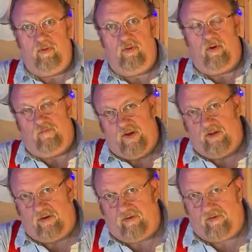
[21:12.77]
your
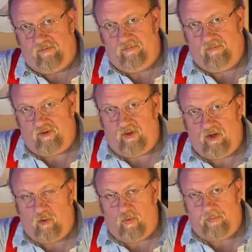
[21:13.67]
failures so you
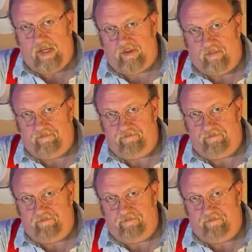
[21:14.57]
don't repeat them.